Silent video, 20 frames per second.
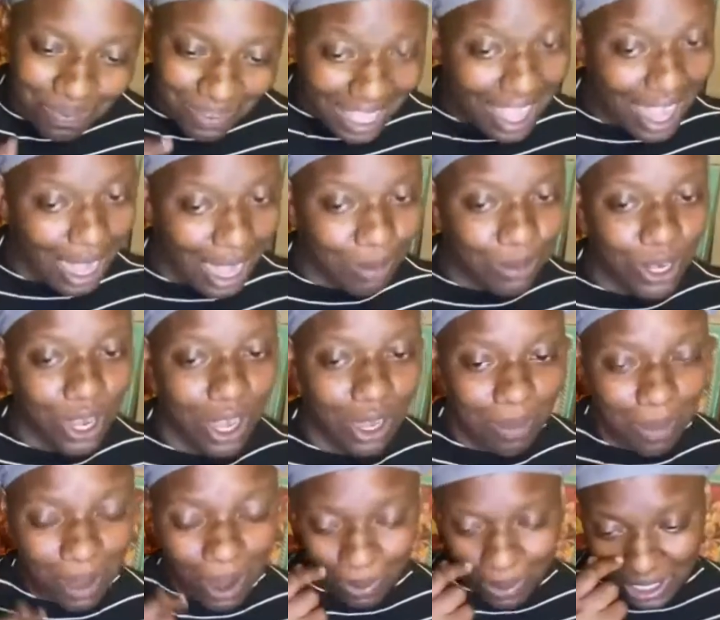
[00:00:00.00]
Yeah, I'm talking
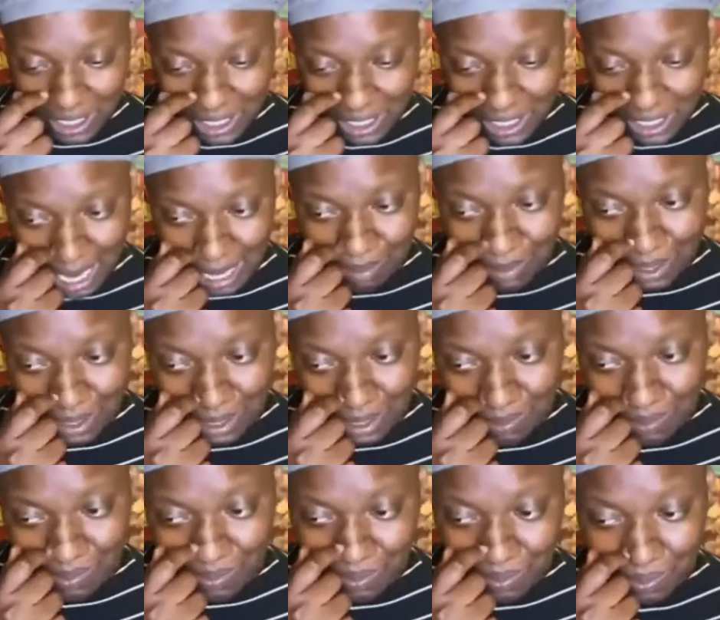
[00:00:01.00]
about Rick James.
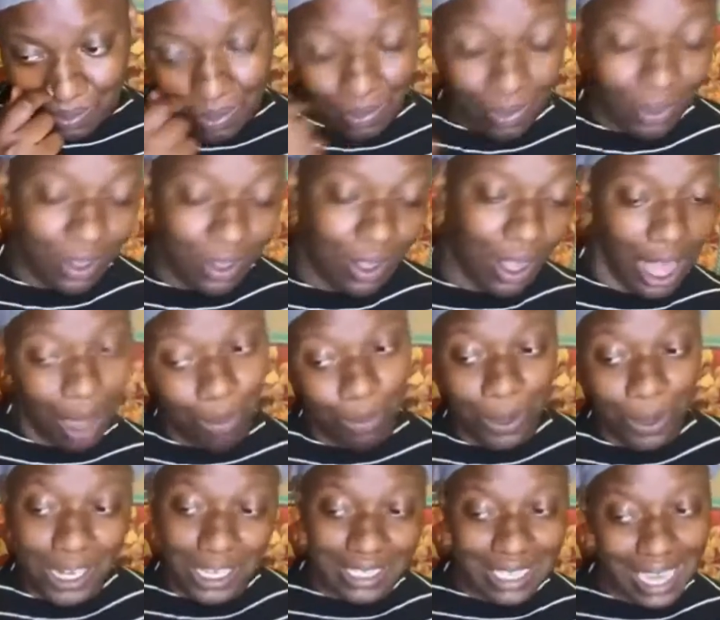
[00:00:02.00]
I'm
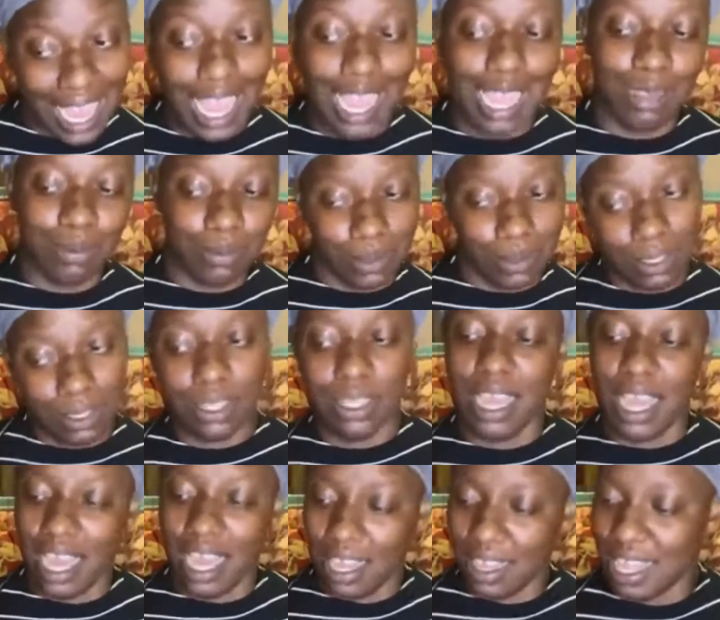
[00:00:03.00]
Rick James.
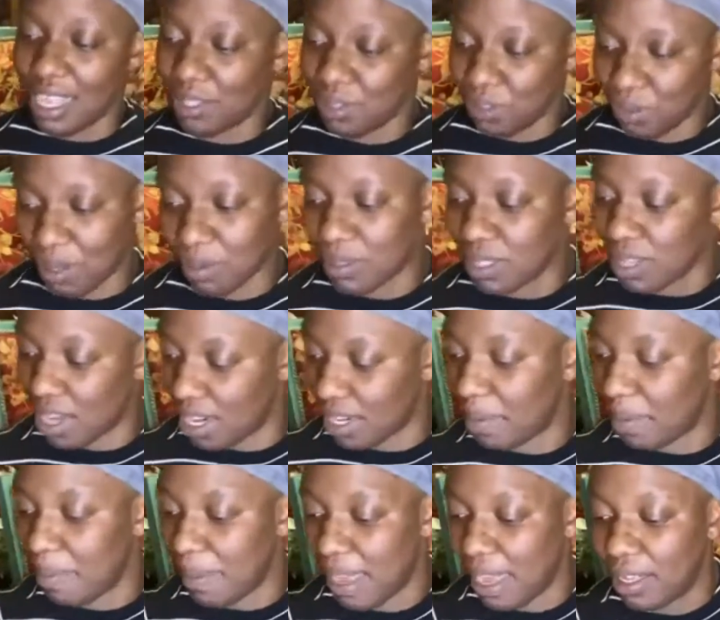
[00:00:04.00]
Yeah, that's what I'm
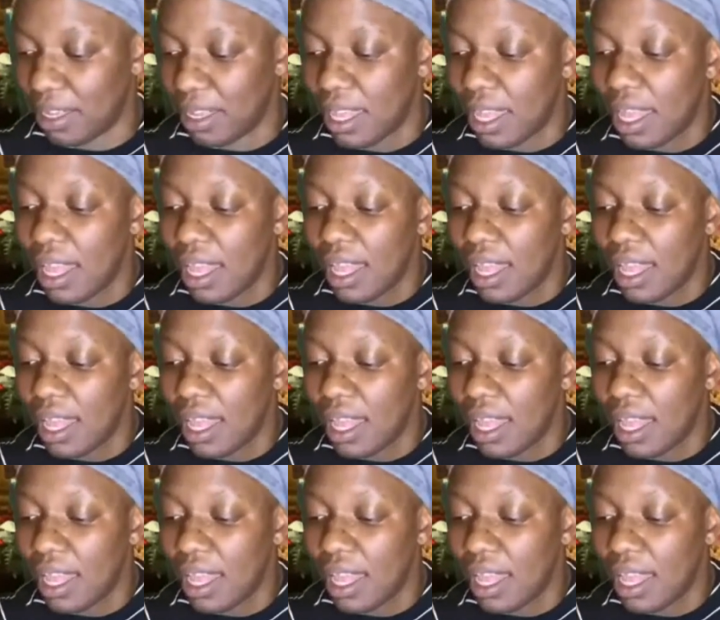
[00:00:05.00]
talking about.